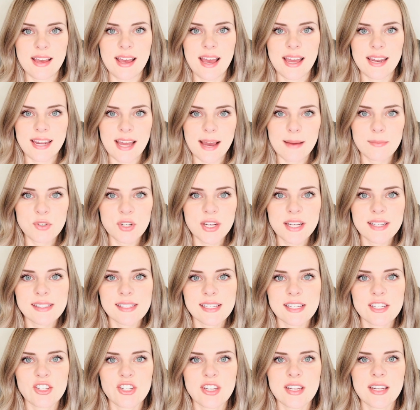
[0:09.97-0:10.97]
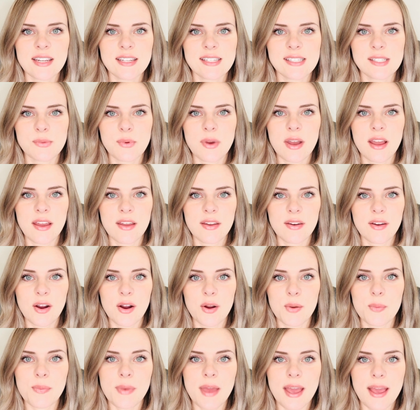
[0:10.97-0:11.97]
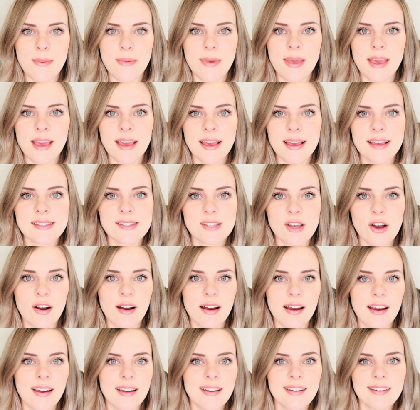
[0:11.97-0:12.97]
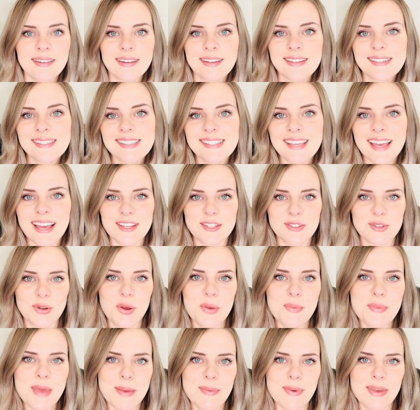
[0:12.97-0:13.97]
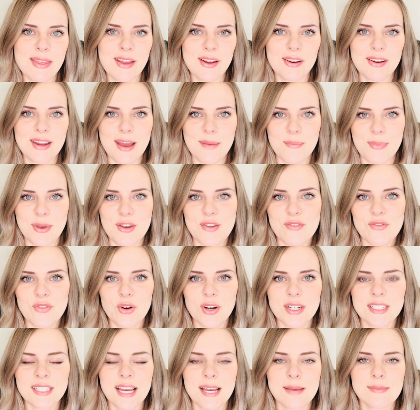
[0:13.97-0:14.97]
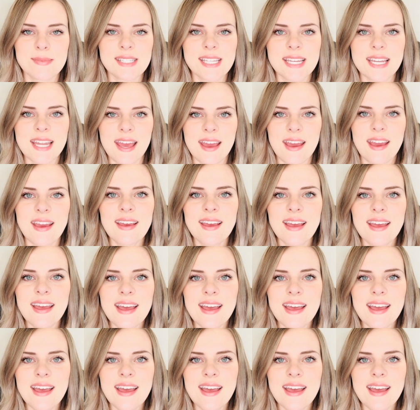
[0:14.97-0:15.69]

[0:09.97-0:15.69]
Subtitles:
A nap transition is when our baby is on a schedule, maybe they're napping 4 times a day,